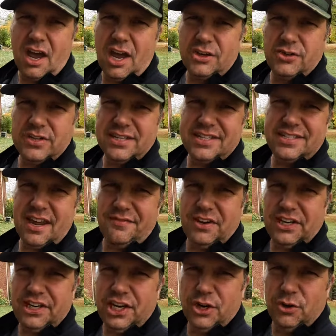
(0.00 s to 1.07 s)

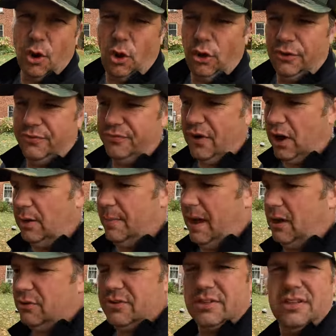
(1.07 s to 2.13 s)
107-year-old
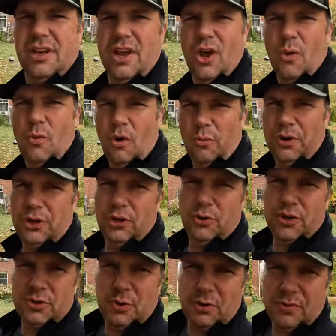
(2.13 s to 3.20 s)
farmhouse. What we do
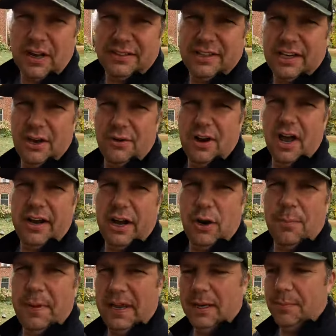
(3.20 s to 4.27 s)
is we rent it out on
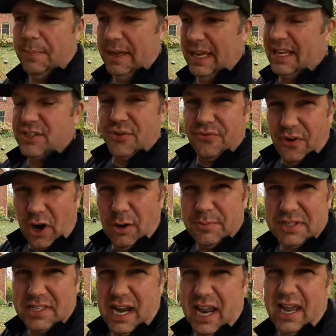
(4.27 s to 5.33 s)
Airbnb as a farm
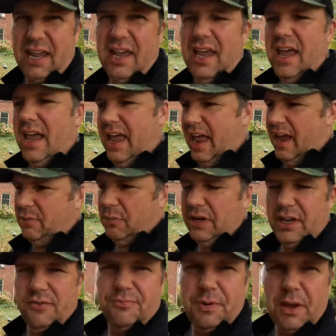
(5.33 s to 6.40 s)
stay, and we
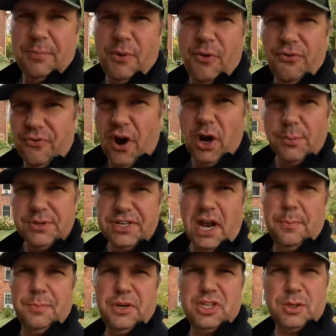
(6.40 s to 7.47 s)
give people farm
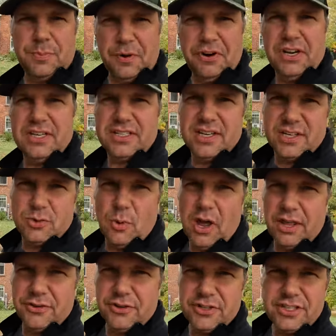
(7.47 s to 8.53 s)
type experiences
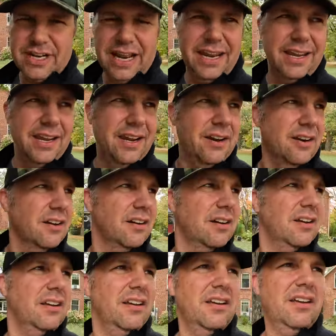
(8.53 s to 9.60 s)
while they're staying here.
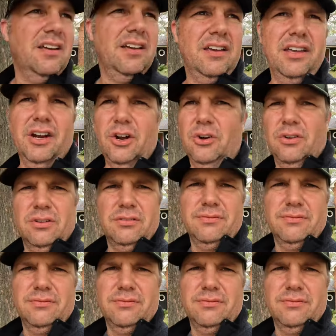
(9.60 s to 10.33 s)
You know,